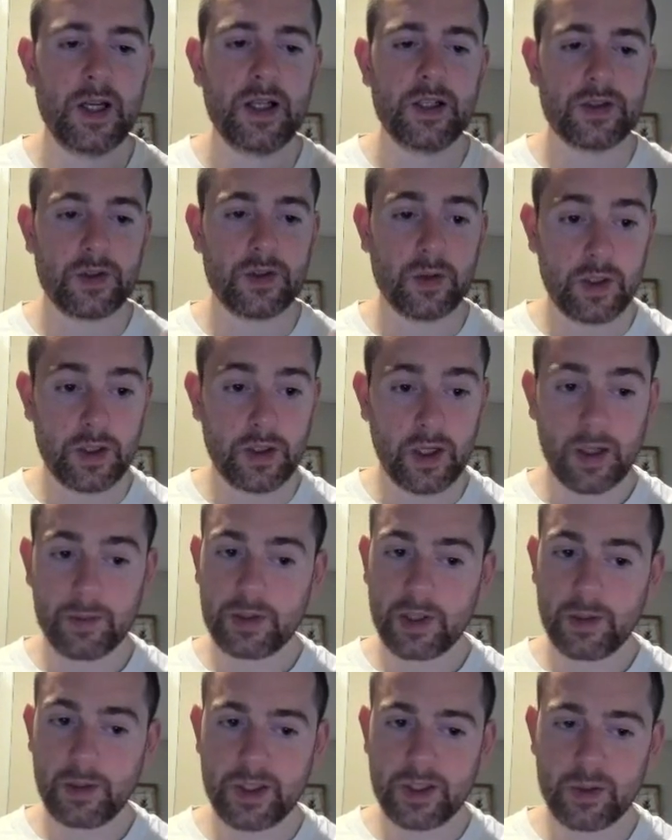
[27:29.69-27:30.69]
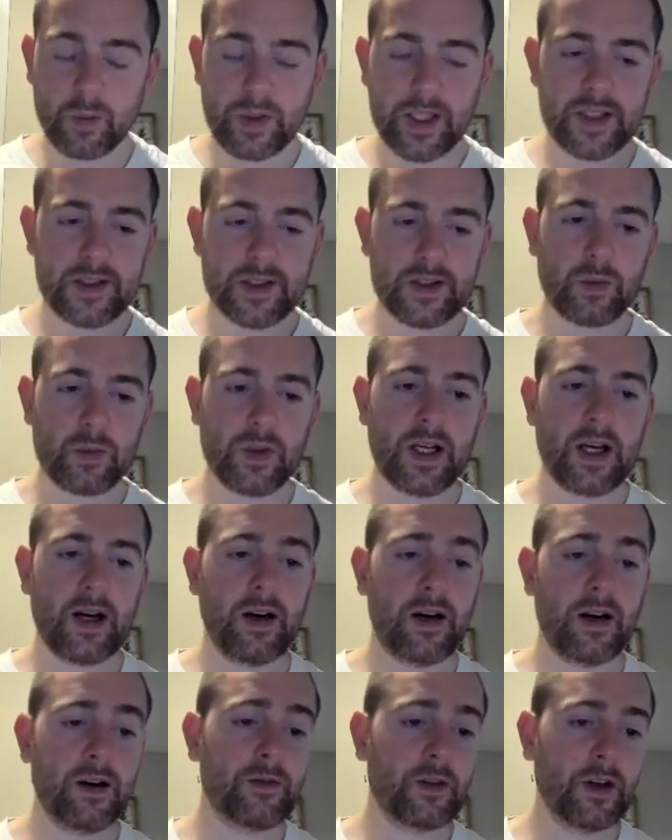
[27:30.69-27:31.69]
So in the upcoming weeks, we
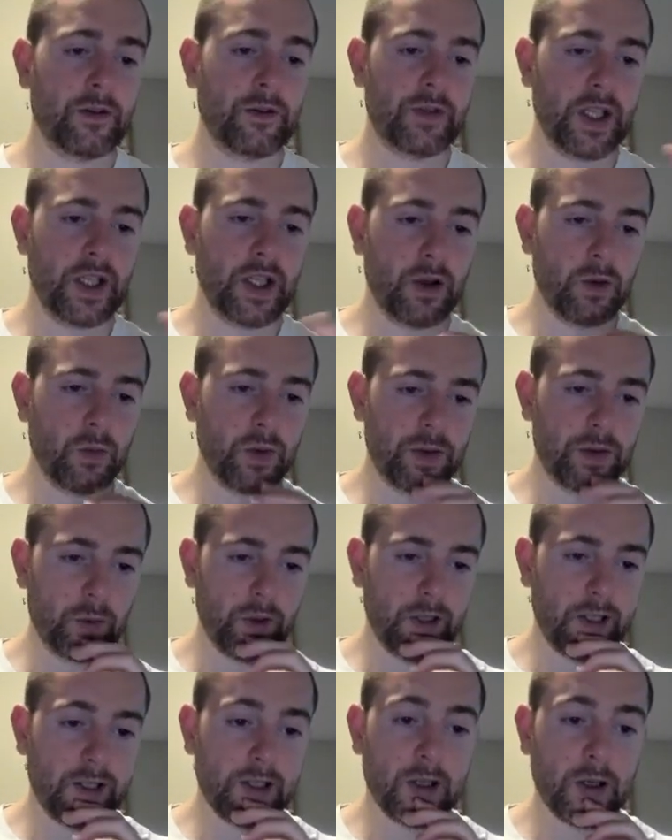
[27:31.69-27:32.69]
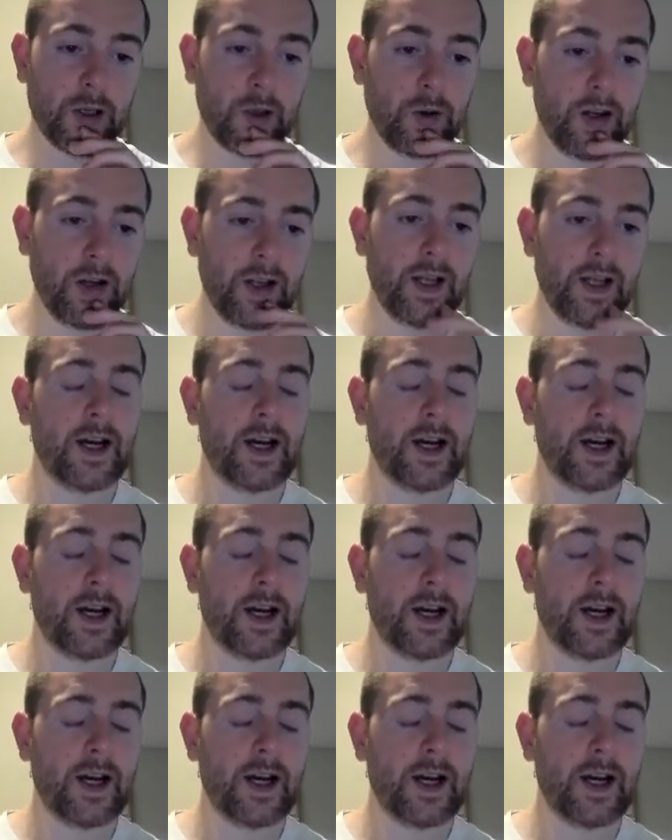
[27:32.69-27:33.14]
have a video with Rico.